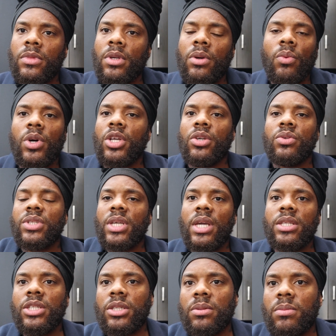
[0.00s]
What are you
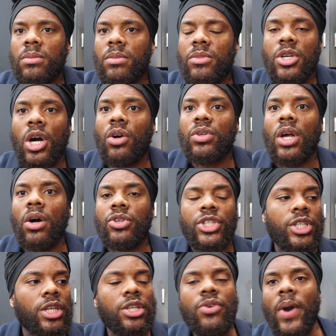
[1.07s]
teaching? You don't know
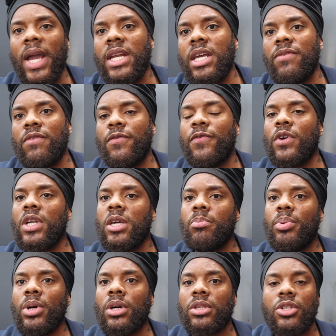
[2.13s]
shit. You ain't even fully
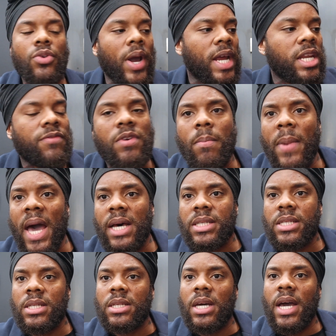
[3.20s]
booked. You ain't even
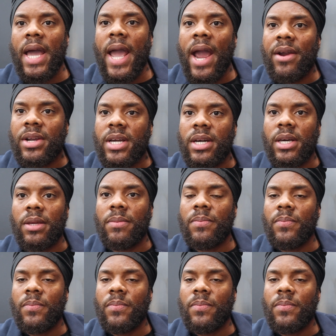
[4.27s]
mastered a haircut.